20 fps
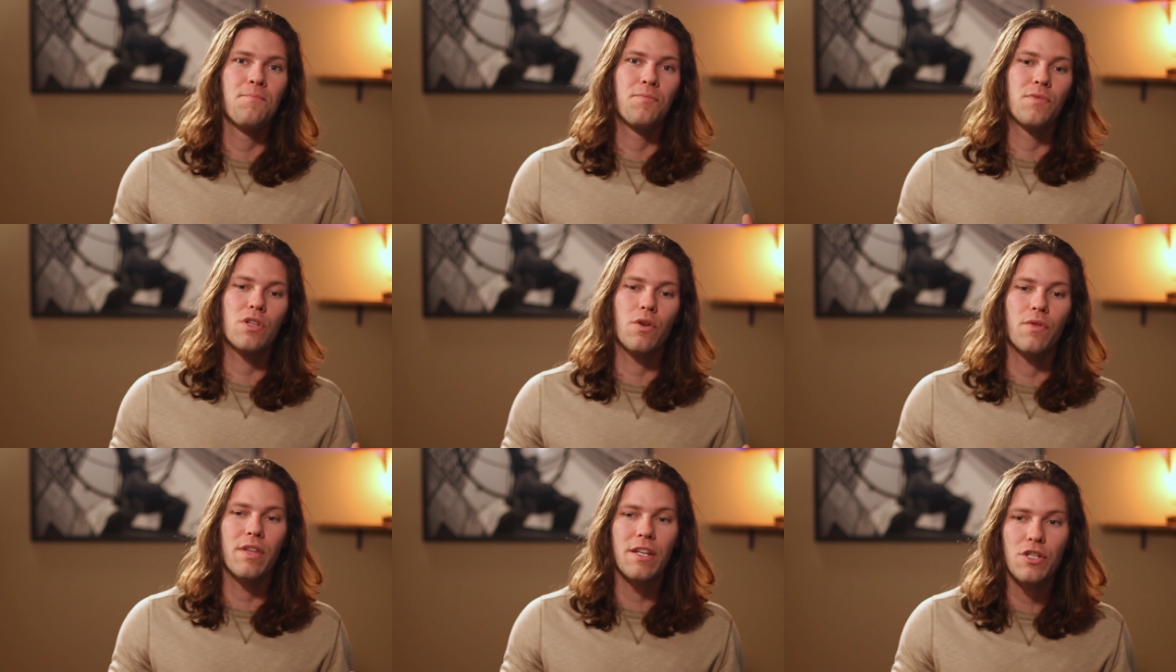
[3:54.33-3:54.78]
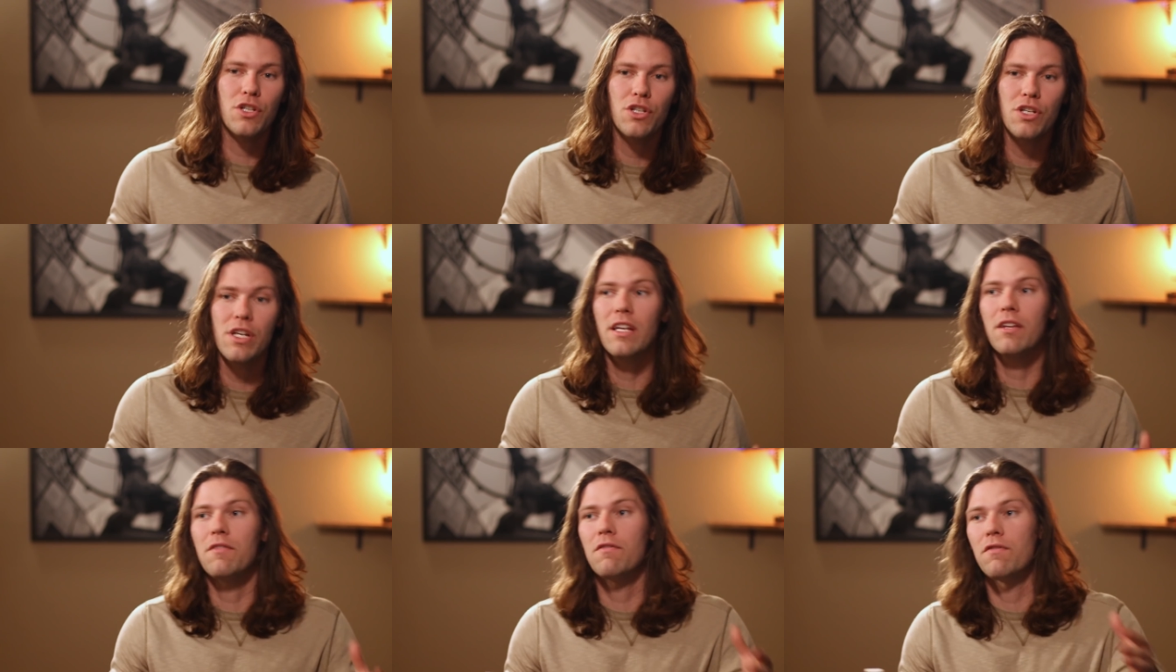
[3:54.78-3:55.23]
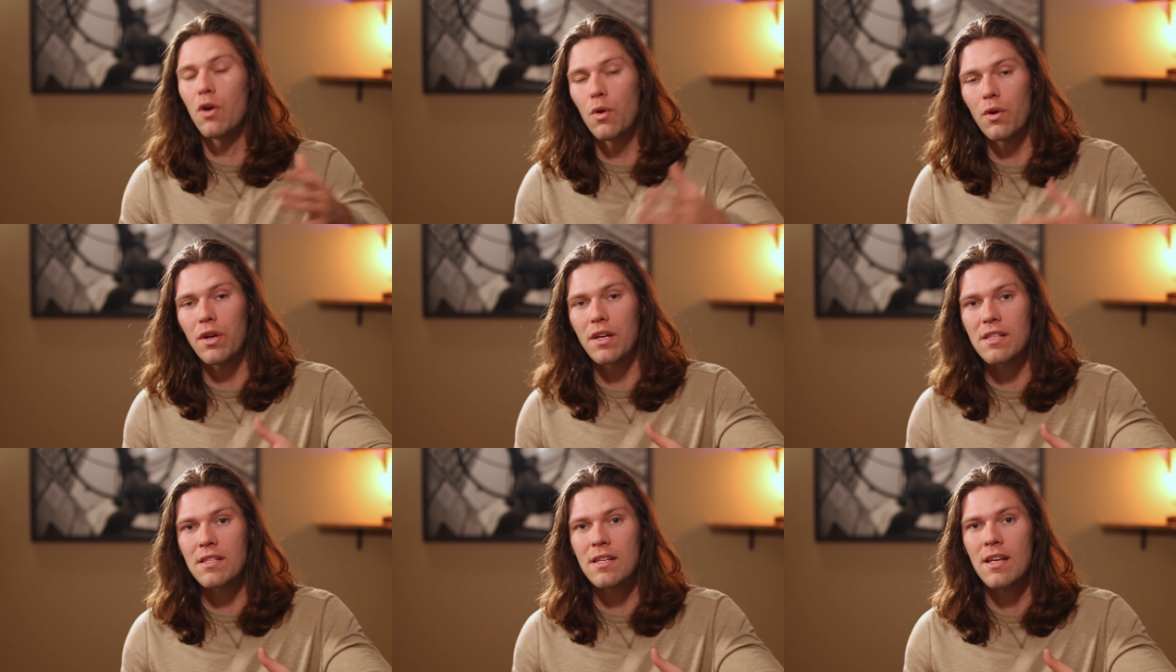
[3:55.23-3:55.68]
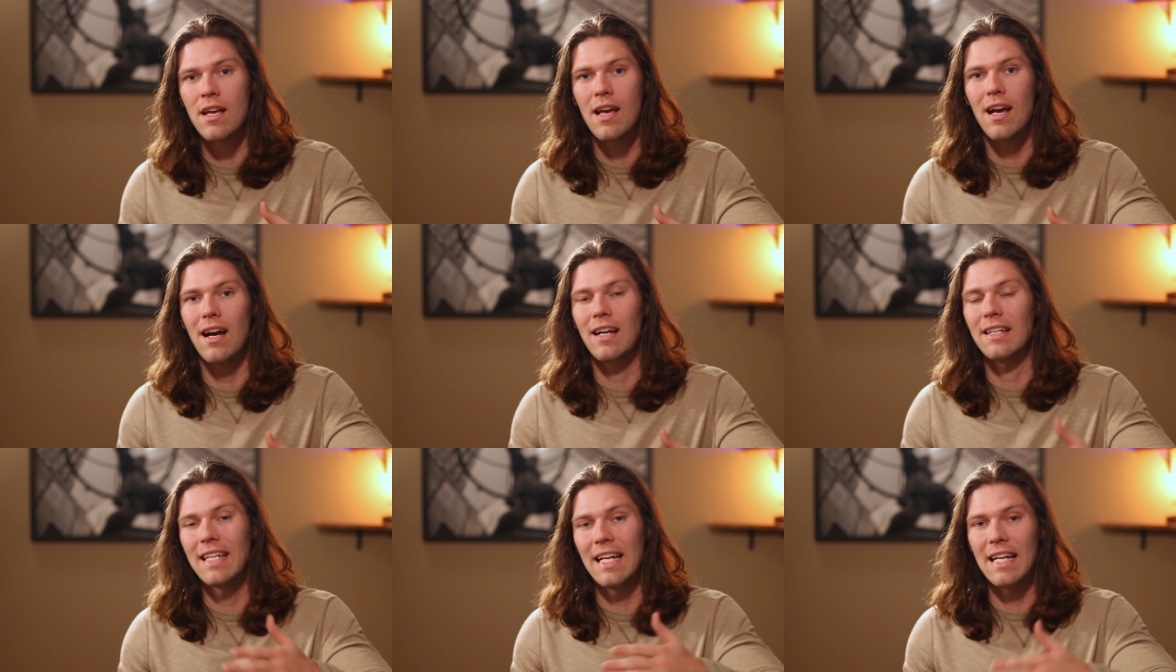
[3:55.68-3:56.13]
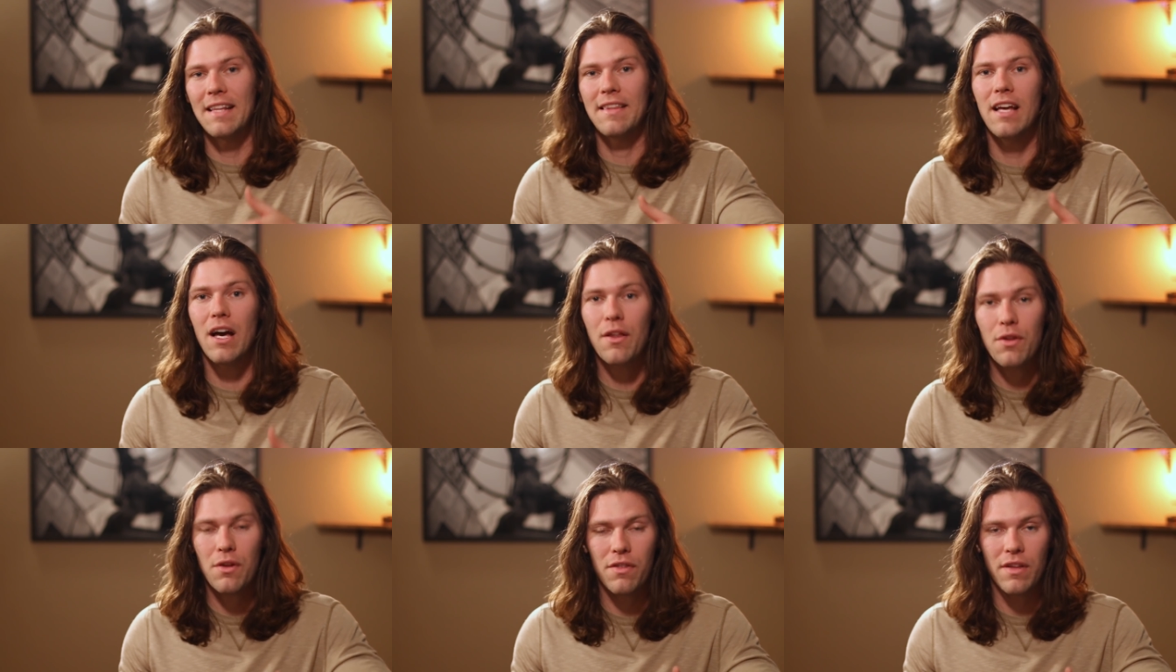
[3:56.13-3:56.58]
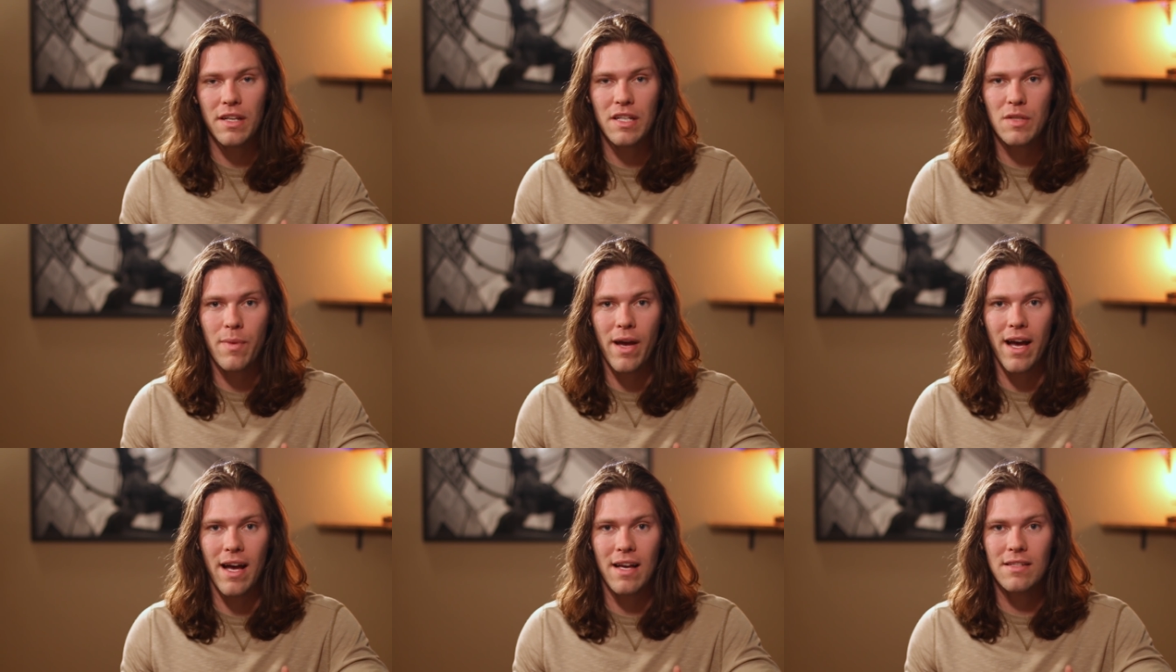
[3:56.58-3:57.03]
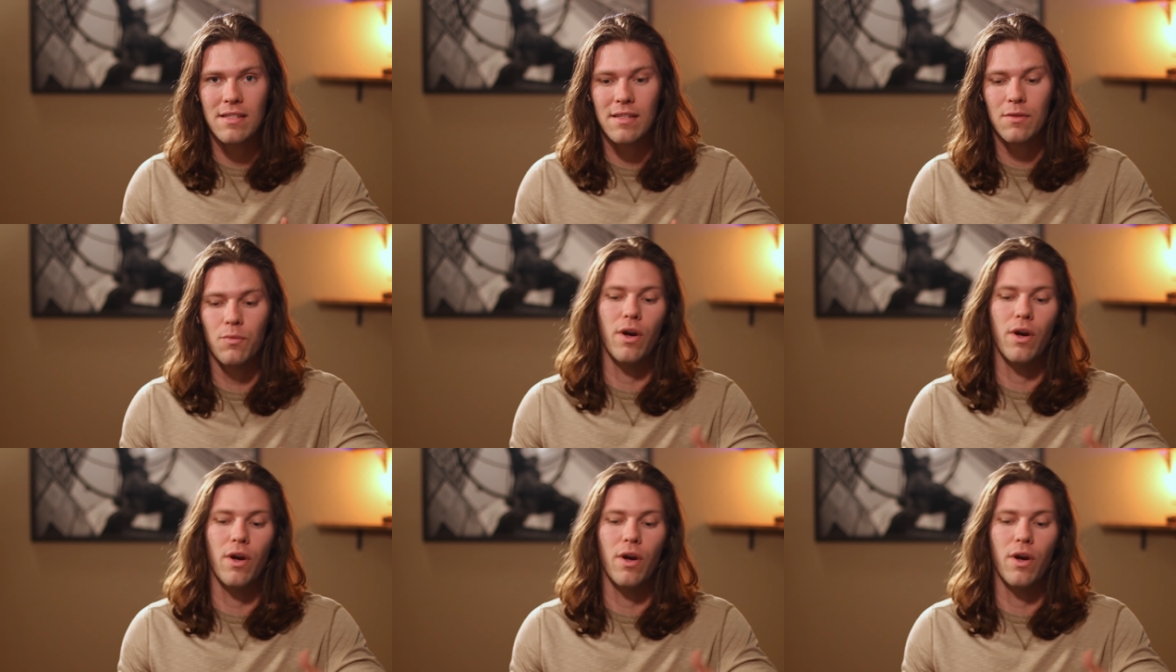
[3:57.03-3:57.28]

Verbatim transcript: so then she can focus on getting the other things passed.